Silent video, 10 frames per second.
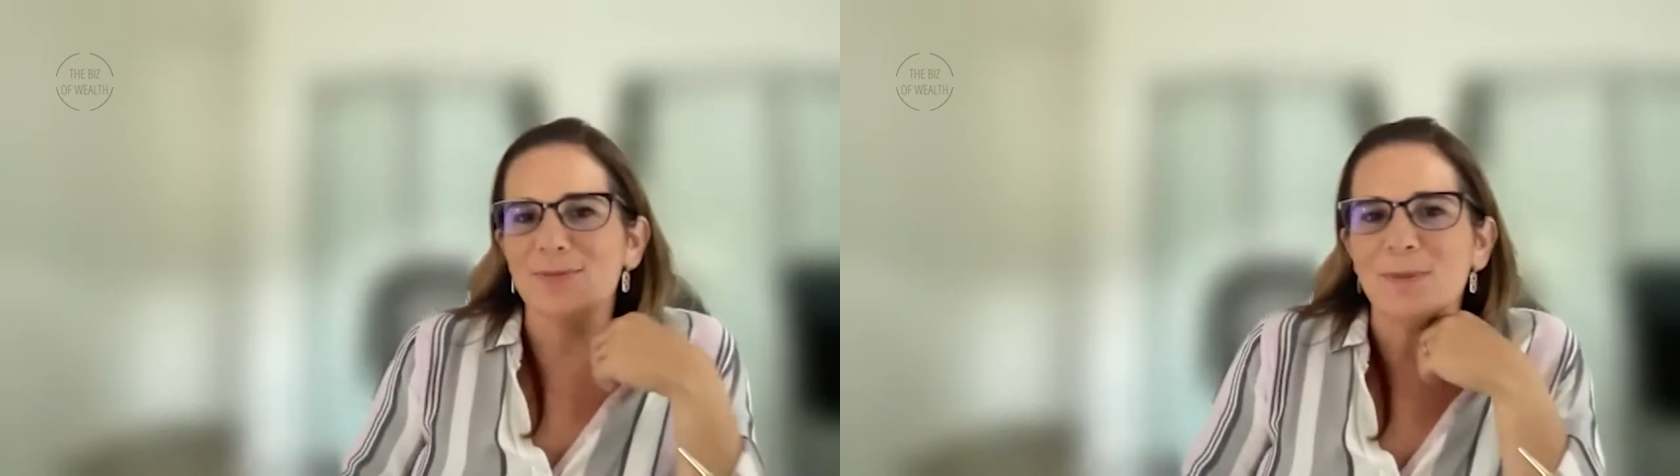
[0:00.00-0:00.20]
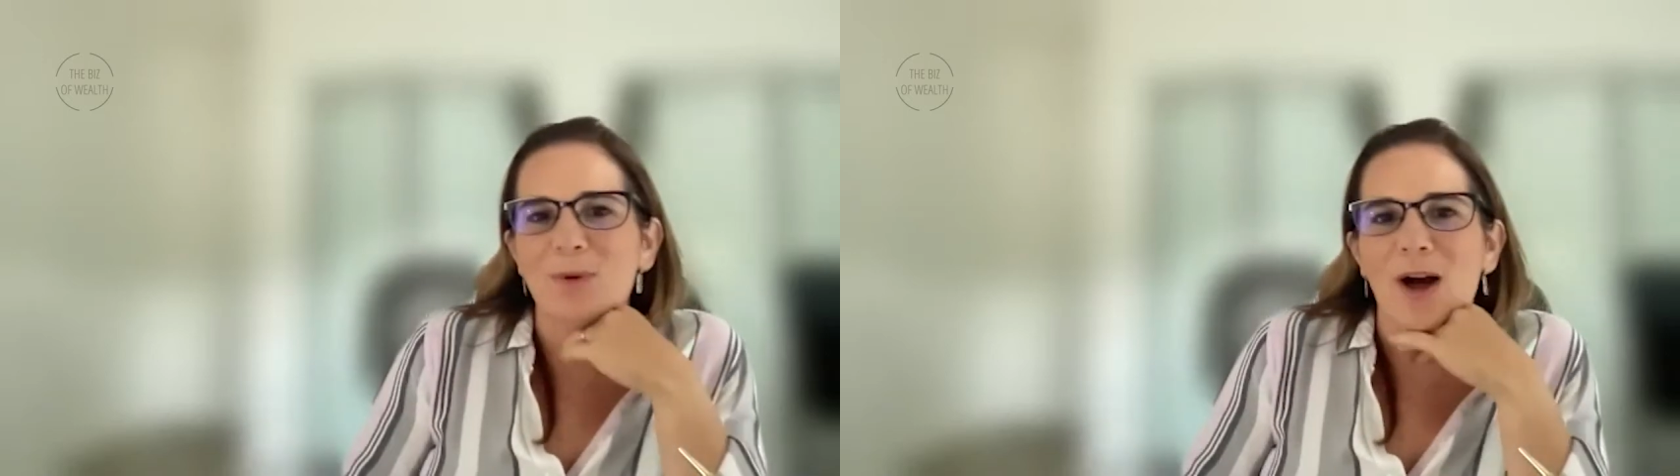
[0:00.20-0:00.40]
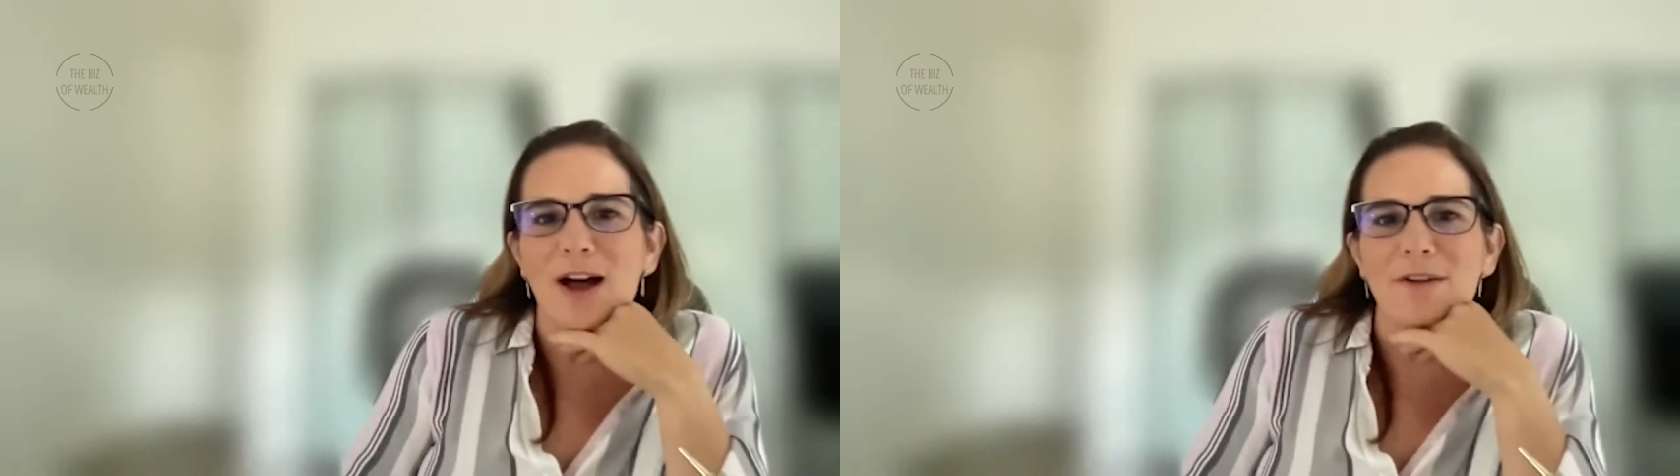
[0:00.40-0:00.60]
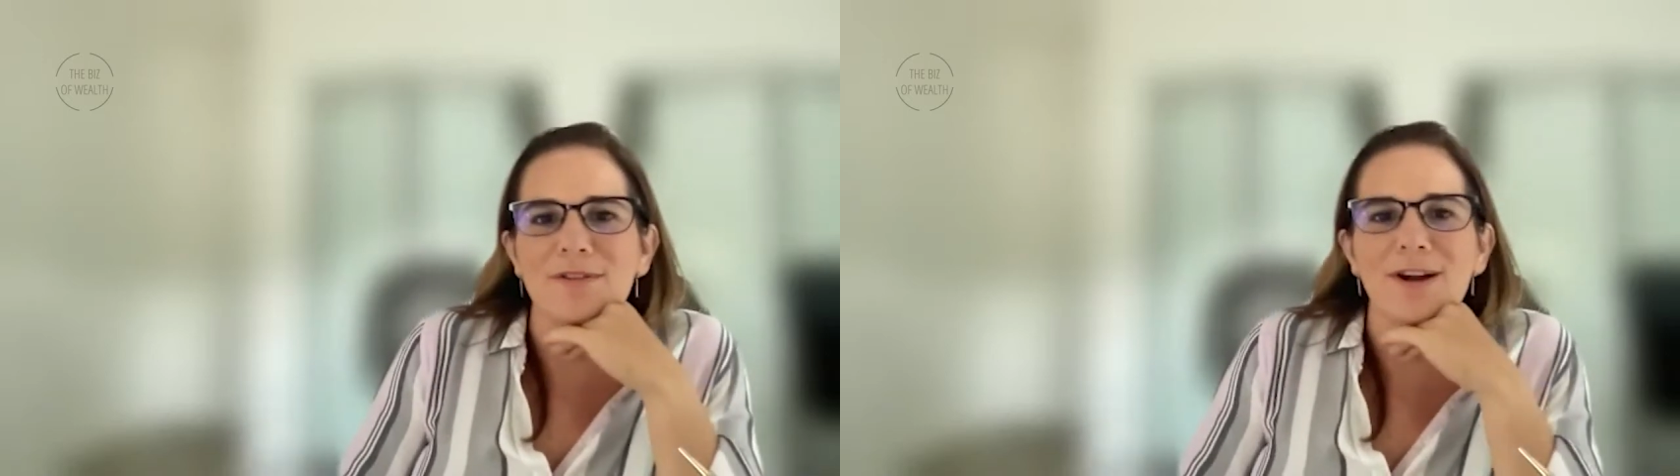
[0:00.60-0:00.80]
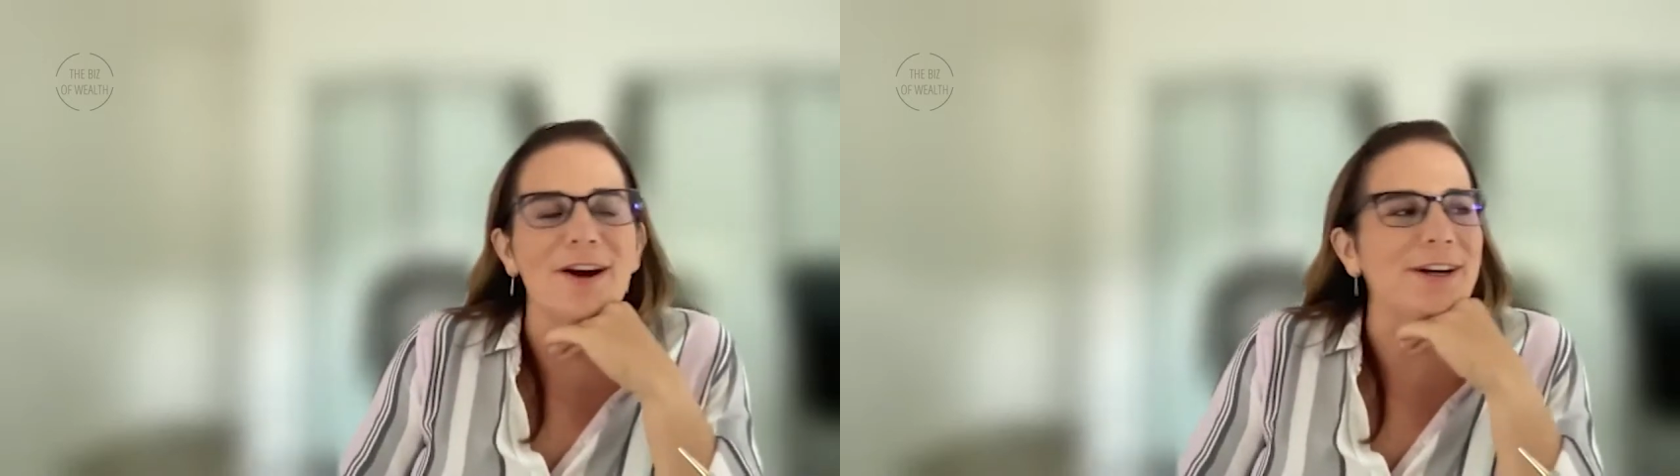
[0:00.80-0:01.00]
of people
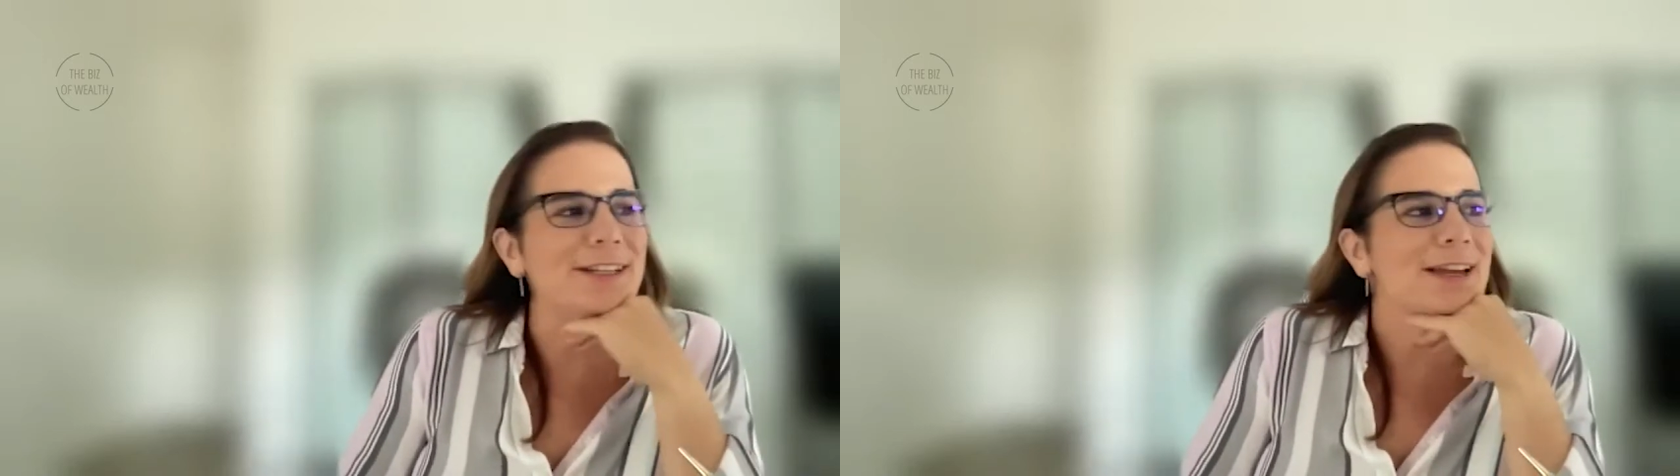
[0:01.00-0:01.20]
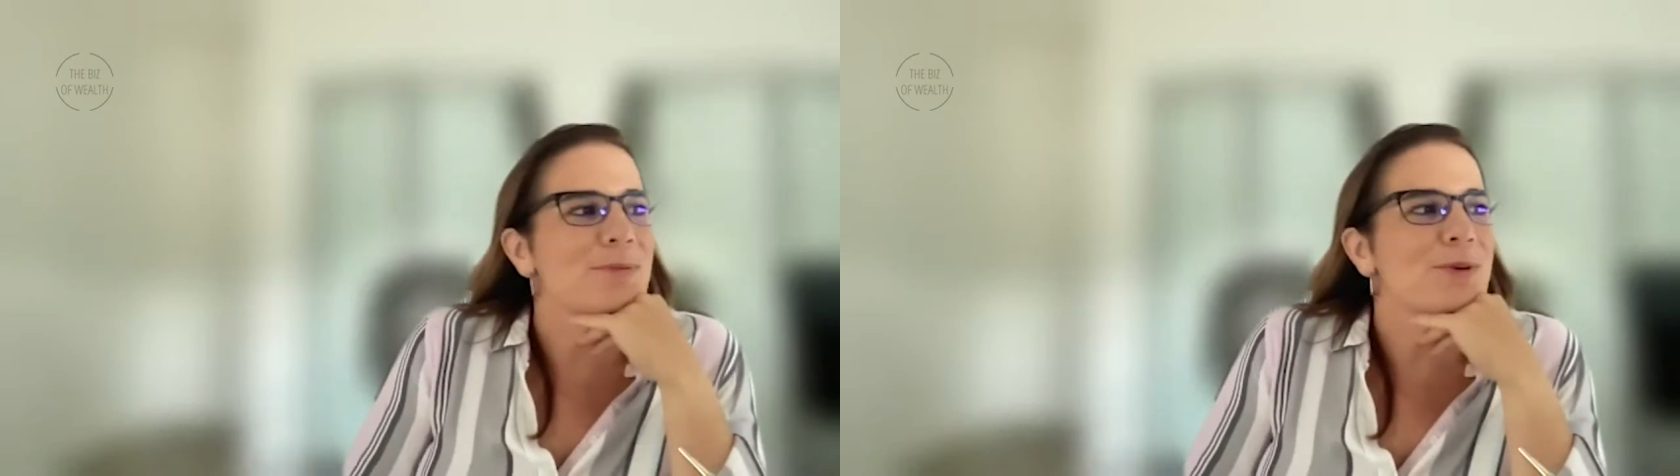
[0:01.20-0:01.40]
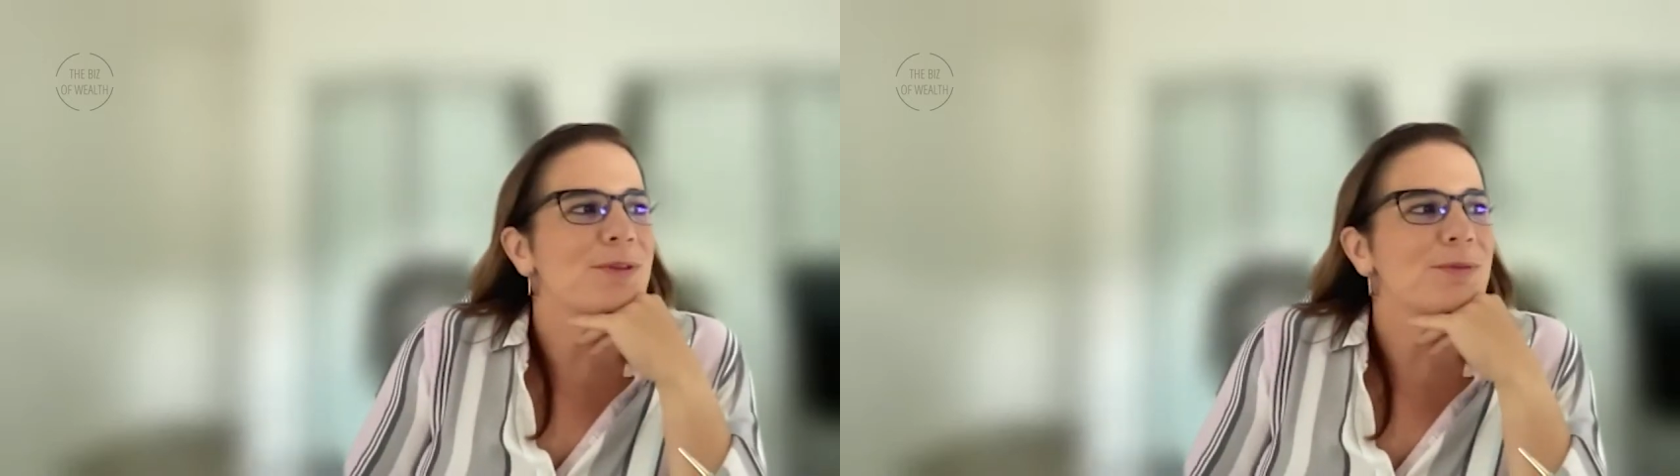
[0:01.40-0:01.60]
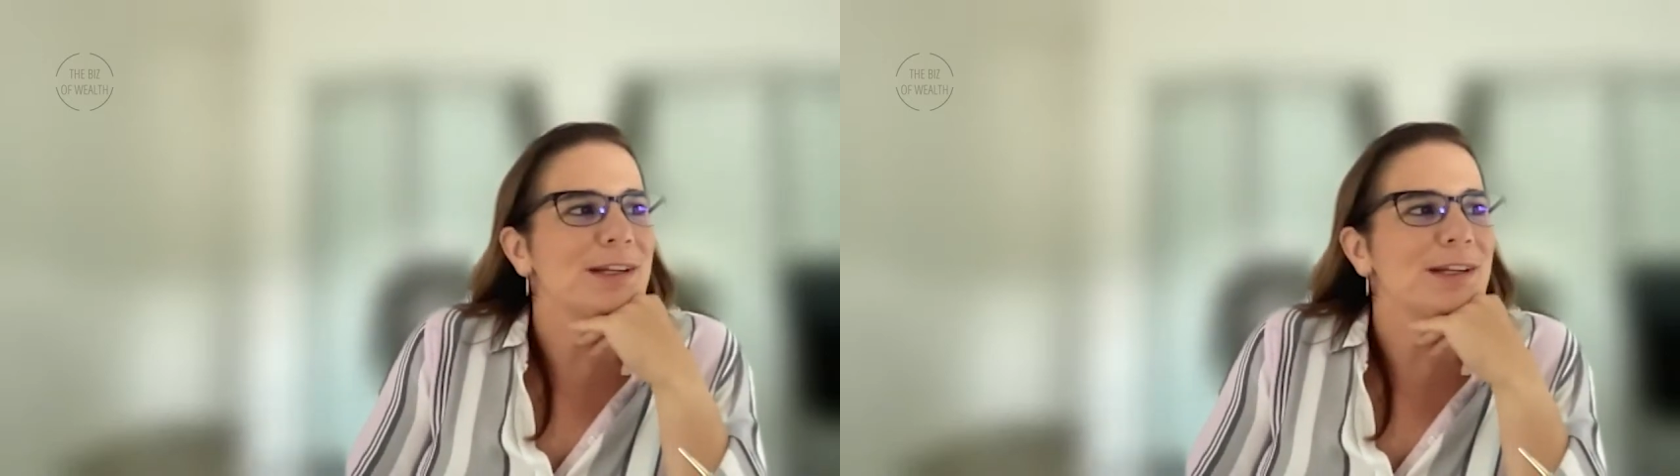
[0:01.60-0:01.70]
have a hard time with,